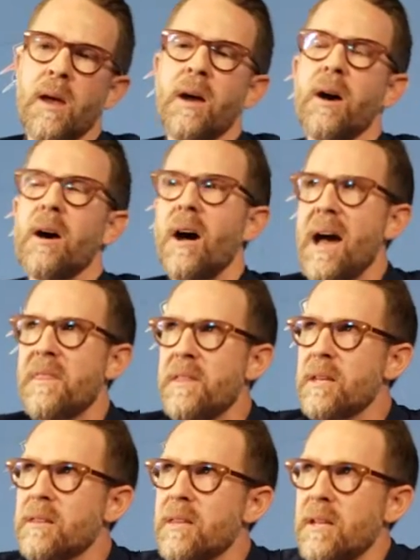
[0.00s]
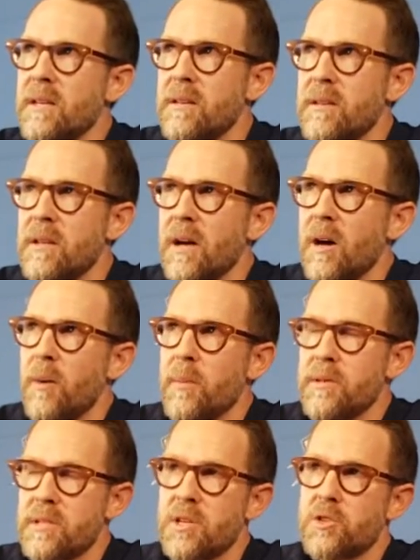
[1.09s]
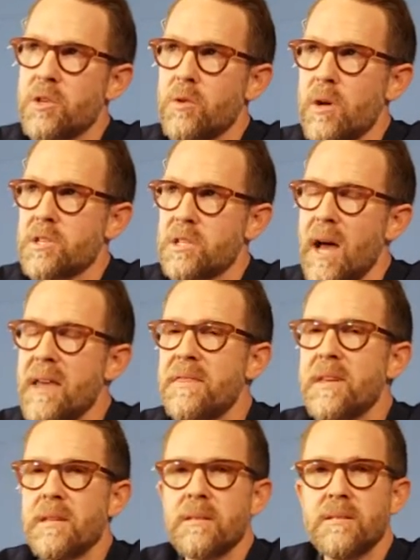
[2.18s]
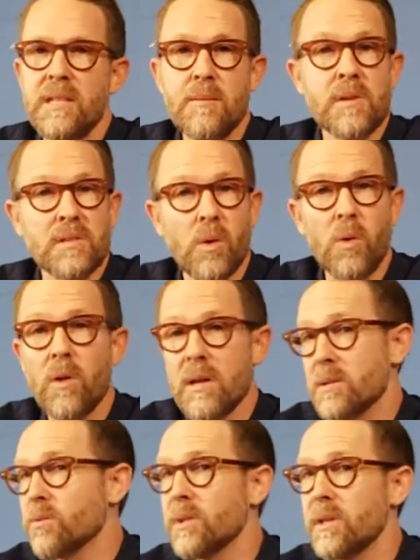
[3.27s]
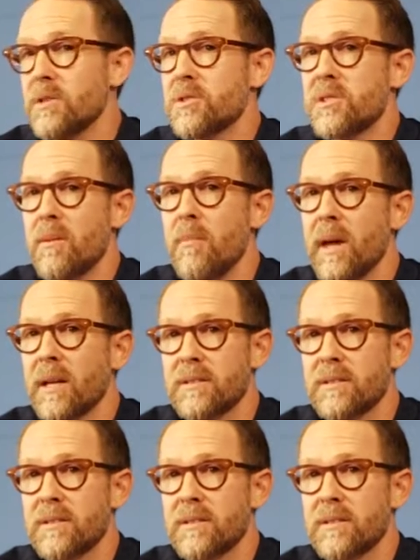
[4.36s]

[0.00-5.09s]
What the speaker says: I think that it's an interesting question. I think the team as a whole has a really interesting mix.